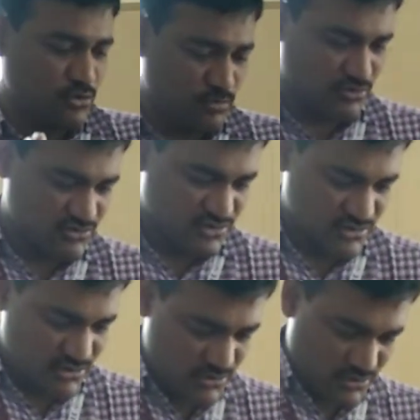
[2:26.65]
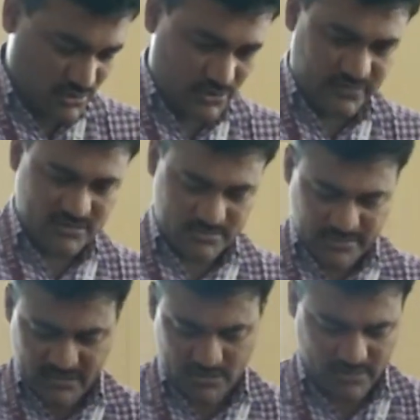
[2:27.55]
Two bones. Now first
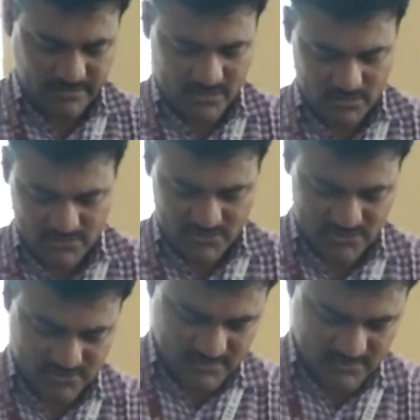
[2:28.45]
bring the camera close.